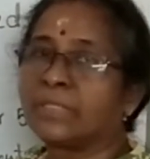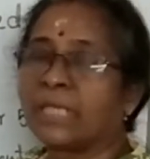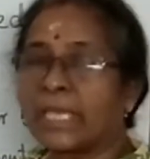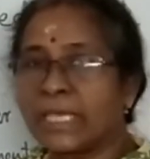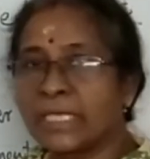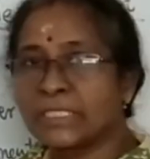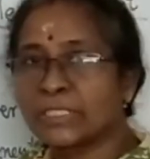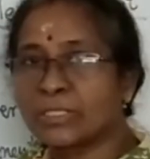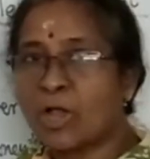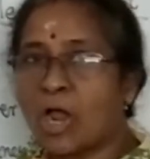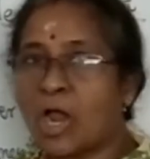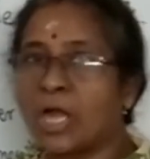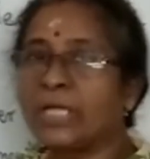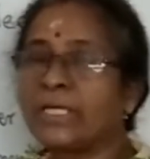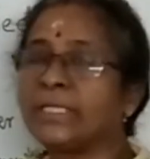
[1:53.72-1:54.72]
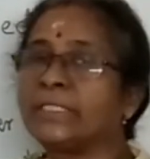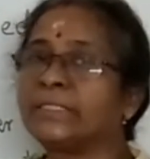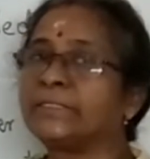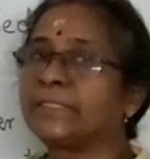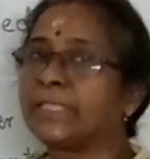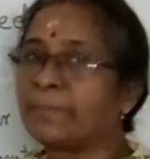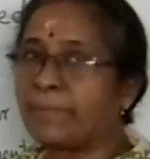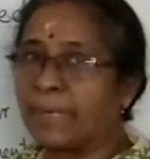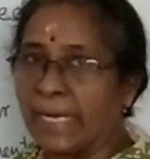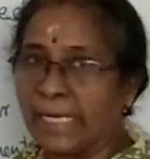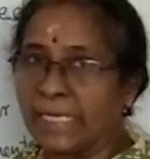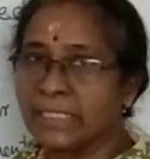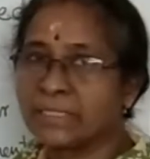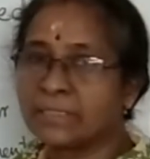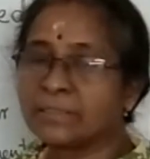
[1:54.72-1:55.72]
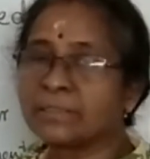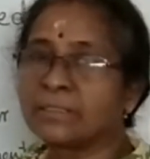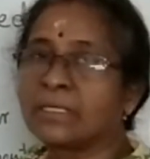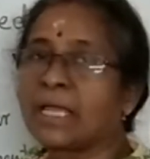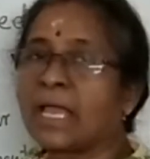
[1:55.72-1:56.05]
is called the base,